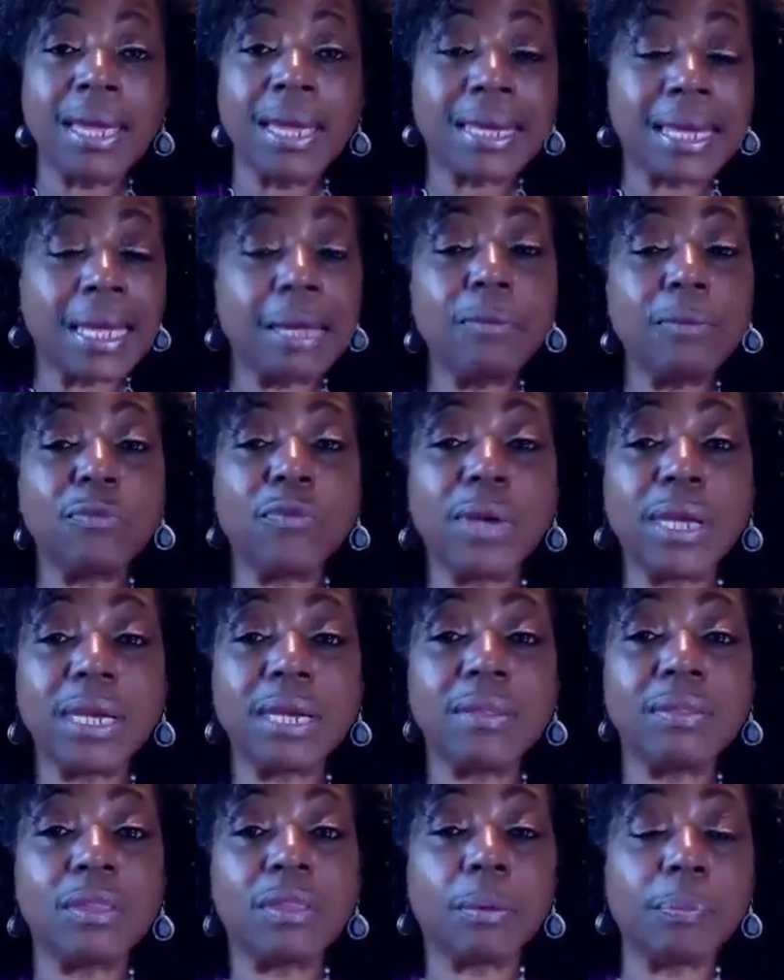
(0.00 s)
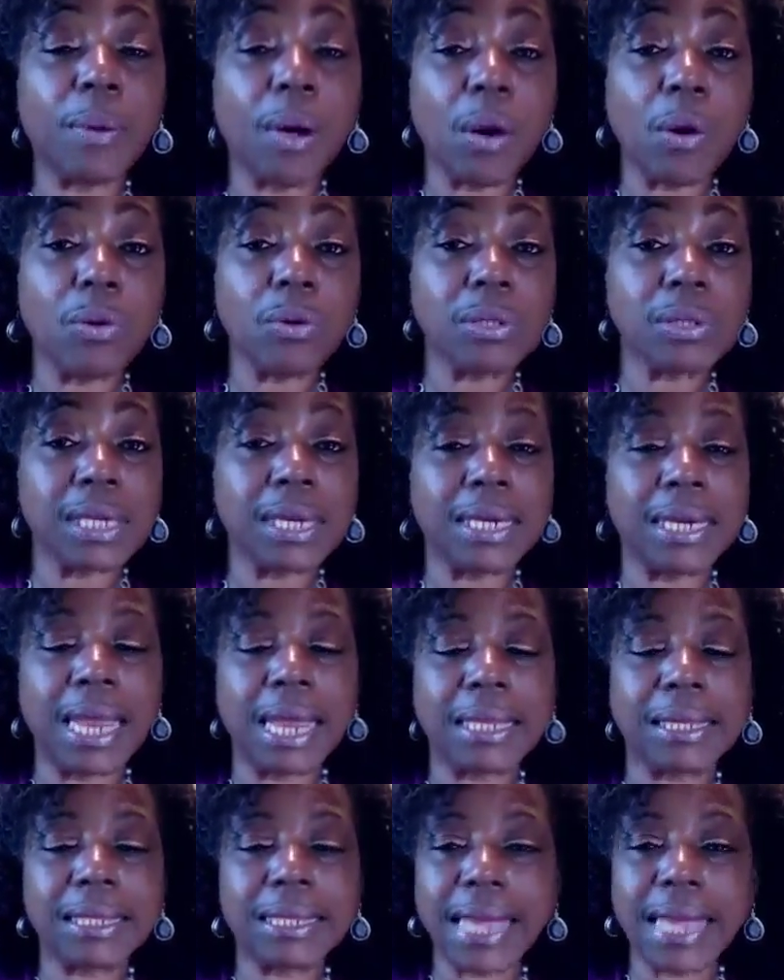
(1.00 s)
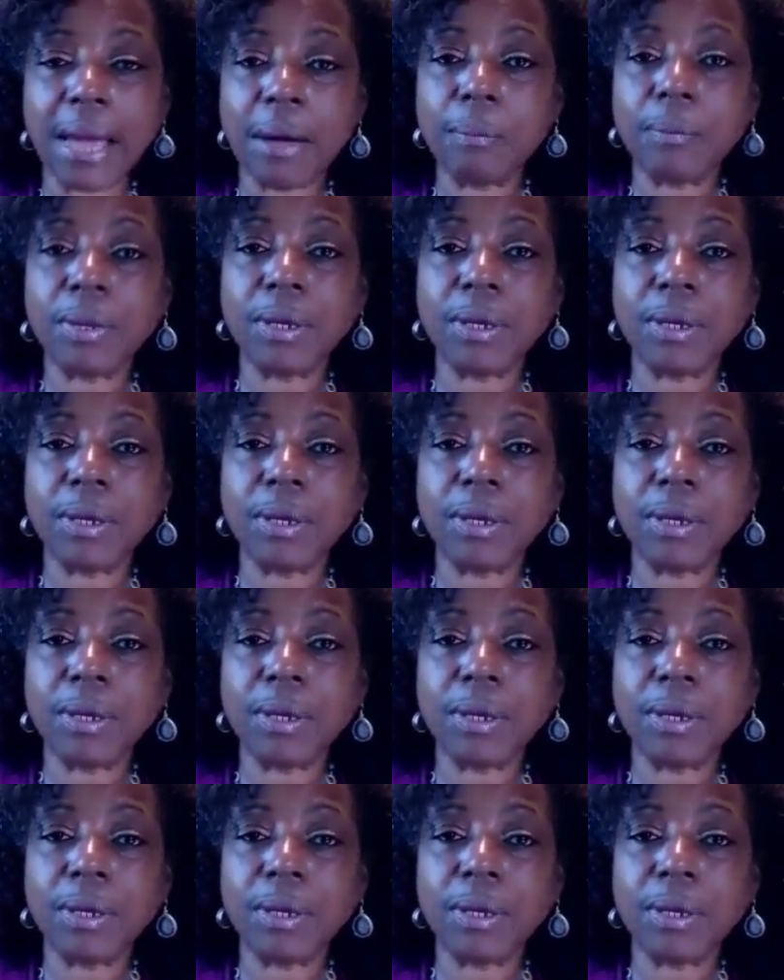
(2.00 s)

keep reading the post and down